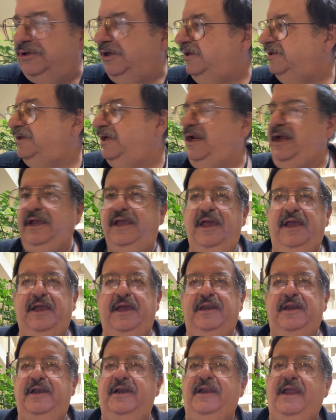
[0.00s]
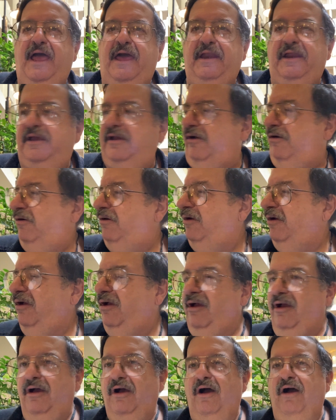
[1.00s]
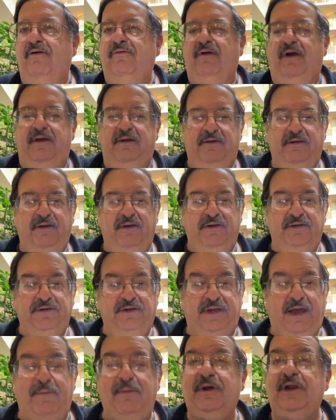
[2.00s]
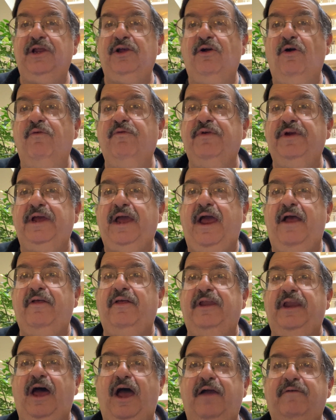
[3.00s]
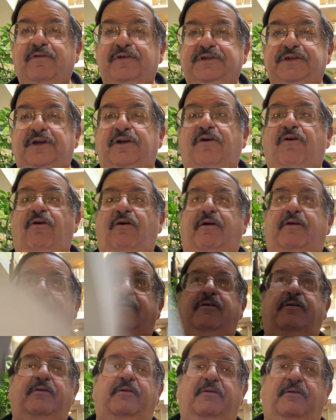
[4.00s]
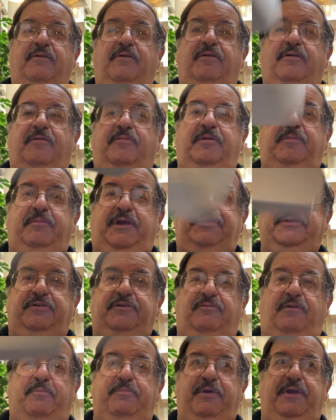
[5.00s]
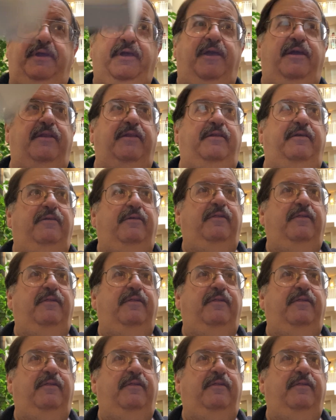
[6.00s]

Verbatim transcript: it because then I can't get in and out of here. All right, so now we're going to go for the Allen Iverson card. mix her up again.